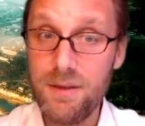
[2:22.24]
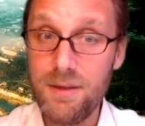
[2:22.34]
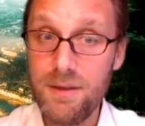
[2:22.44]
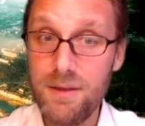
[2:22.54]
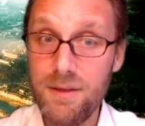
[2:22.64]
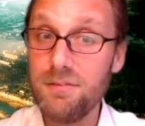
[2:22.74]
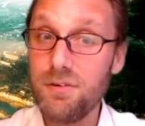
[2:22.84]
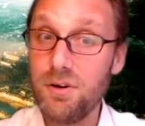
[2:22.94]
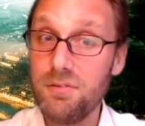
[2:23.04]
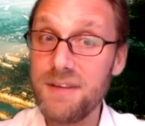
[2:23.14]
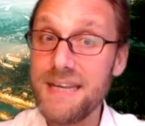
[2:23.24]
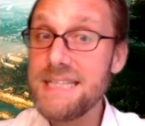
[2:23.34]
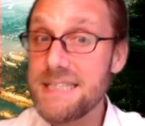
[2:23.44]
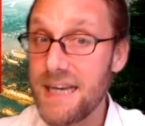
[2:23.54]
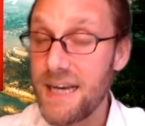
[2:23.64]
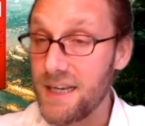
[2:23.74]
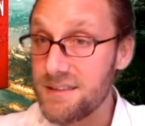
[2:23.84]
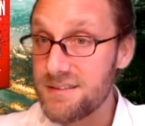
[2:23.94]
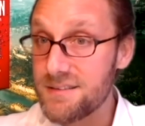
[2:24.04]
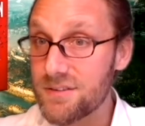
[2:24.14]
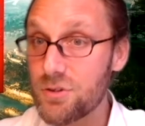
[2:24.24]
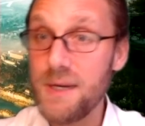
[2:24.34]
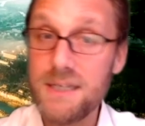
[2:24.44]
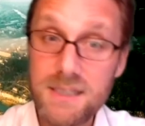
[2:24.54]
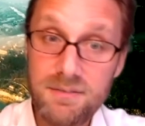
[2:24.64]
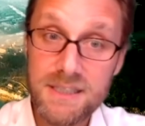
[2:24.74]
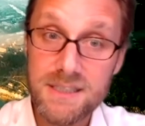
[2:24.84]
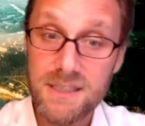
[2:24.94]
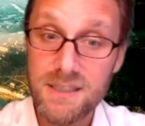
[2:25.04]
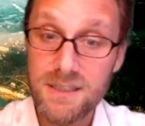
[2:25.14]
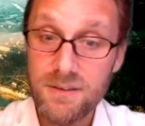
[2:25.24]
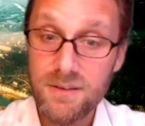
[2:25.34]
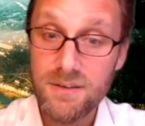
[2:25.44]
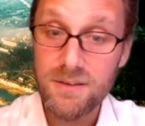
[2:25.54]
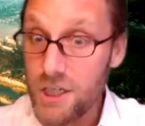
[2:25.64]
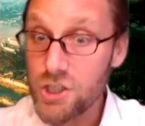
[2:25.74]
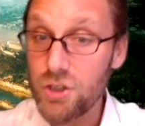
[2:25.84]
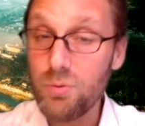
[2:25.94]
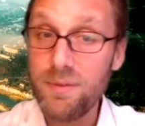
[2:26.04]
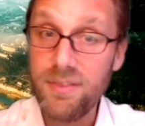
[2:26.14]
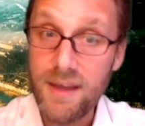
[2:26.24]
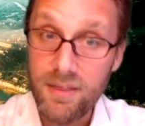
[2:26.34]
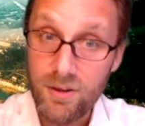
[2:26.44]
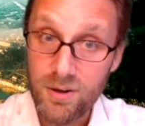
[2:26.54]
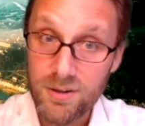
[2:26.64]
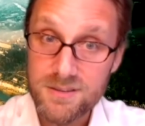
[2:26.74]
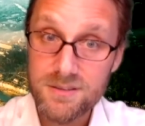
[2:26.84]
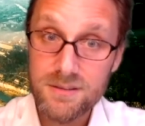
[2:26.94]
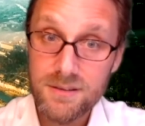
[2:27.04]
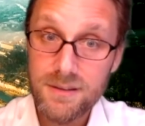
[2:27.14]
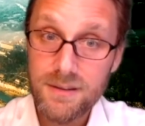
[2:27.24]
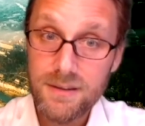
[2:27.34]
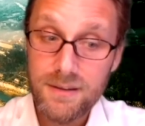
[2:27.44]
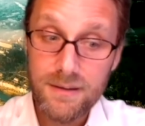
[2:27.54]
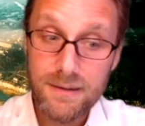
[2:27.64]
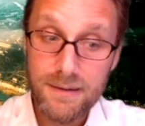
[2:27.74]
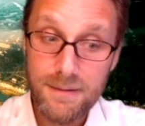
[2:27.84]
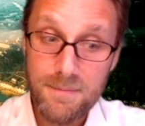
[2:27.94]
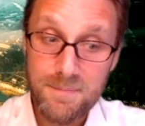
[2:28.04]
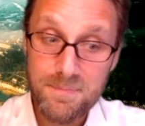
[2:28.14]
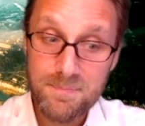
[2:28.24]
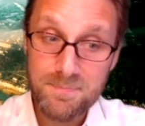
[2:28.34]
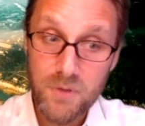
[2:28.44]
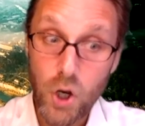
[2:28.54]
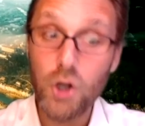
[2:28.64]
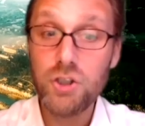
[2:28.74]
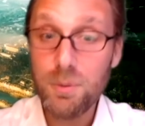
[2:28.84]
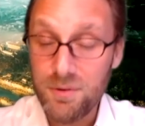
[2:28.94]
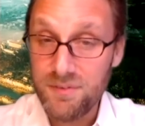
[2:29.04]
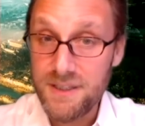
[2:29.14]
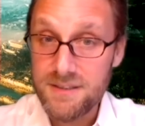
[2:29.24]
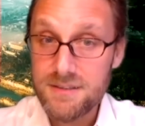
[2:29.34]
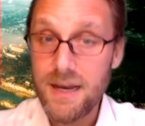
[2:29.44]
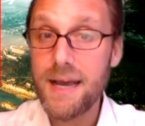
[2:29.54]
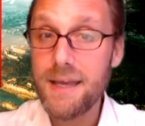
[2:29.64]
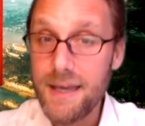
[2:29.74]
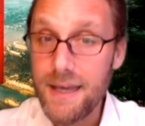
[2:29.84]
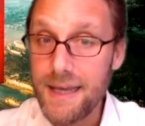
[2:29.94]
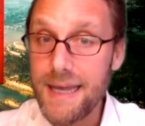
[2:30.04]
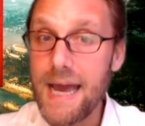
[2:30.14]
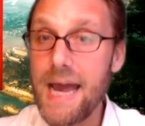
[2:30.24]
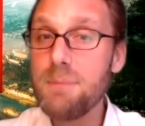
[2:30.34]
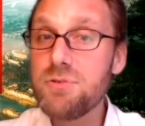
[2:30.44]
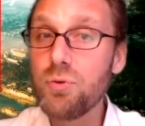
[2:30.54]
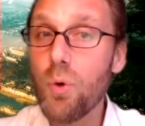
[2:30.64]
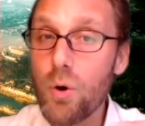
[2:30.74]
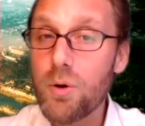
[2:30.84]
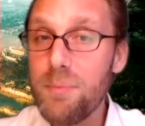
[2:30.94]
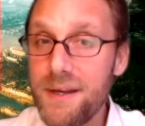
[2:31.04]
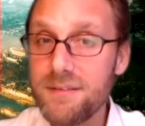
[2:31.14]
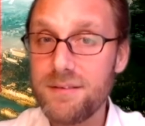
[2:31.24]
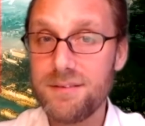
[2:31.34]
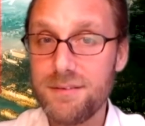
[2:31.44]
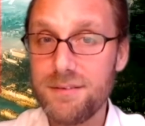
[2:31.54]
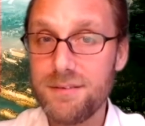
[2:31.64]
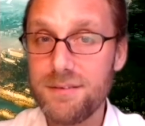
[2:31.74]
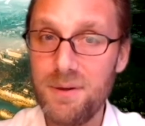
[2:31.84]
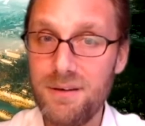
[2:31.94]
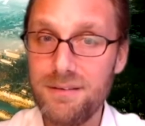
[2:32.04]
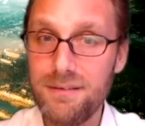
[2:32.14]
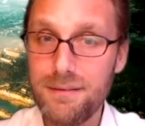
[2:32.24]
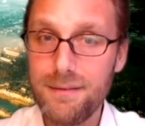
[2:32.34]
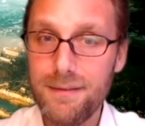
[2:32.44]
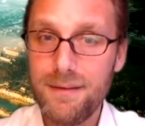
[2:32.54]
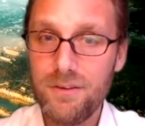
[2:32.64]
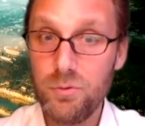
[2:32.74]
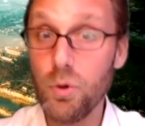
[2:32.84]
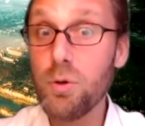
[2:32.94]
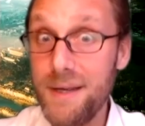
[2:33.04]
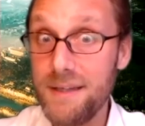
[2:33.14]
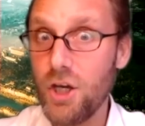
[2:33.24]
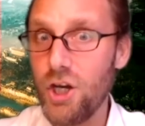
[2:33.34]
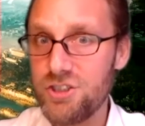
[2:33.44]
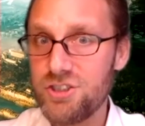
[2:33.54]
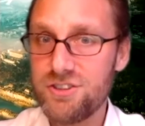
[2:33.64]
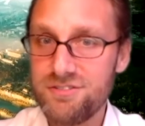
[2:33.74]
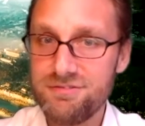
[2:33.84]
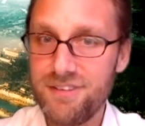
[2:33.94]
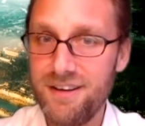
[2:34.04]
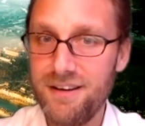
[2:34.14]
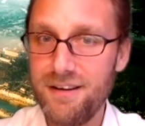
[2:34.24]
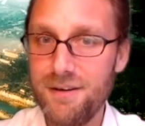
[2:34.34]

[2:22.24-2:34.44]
The ones that involve insights, creativity, connection with the others. On top of this, IA helps to augment those people, to augment us,